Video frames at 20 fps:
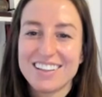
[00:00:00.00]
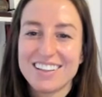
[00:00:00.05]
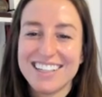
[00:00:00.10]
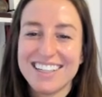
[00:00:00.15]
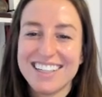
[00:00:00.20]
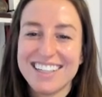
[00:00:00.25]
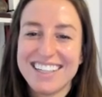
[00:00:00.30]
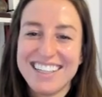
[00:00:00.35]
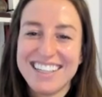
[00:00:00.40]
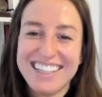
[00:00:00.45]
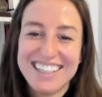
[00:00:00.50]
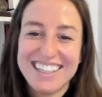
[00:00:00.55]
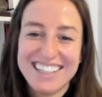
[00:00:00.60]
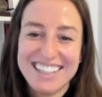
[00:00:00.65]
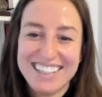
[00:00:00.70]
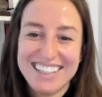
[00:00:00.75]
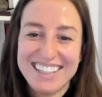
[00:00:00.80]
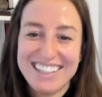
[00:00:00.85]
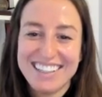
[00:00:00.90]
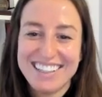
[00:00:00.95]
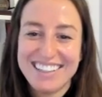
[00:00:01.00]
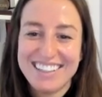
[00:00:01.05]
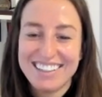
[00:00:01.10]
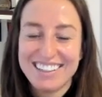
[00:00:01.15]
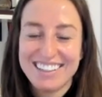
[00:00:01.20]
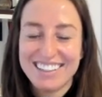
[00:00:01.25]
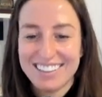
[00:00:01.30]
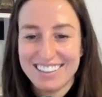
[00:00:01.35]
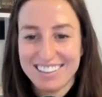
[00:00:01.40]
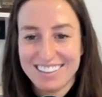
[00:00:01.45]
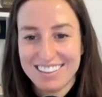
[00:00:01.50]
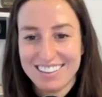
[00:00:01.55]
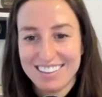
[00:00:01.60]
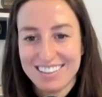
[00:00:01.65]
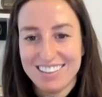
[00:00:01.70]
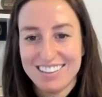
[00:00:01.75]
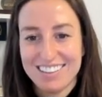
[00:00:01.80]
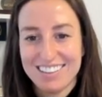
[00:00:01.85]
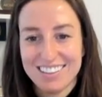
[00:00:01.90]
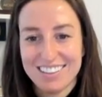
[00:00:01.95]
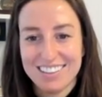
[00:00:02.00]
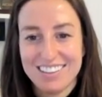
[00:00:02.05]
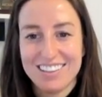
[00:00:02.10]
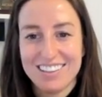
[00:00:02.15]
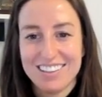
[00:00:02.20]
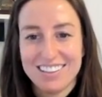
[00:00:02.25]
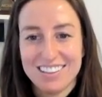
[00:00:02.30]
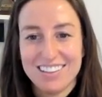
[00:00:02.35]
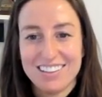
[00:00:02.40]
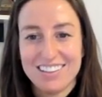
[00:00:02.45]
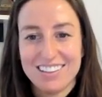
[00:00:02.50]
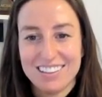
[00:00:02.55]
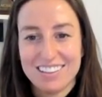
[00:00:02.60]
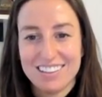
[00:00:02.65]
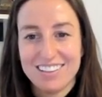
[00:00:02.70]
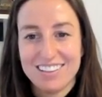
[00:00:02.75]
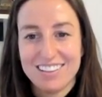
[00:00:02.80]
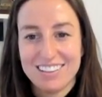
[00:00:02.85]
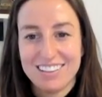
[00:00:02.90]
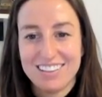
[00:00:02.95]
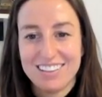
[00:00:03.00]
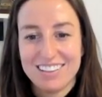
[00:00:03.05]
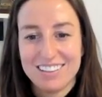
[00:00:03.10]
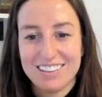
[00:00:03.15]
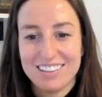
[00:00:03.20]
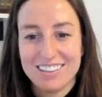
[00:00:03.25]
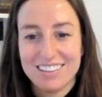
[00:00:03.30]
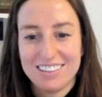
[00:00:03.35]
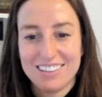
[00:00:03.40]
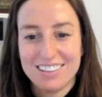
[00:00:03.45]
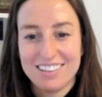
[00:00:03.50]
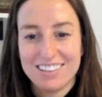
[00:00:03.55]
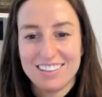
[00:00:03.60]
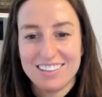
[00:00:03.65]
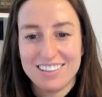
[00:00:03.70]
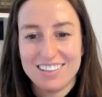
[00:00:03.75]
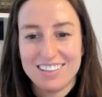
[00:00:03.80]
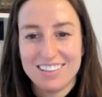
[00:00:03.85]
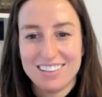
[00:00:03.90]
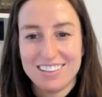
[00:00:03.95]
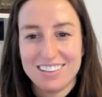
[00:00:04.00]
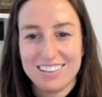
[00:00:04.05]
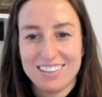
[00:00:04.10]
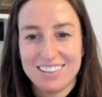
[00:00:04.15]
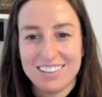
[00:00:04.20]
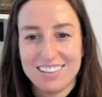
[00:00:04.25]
(not speaking)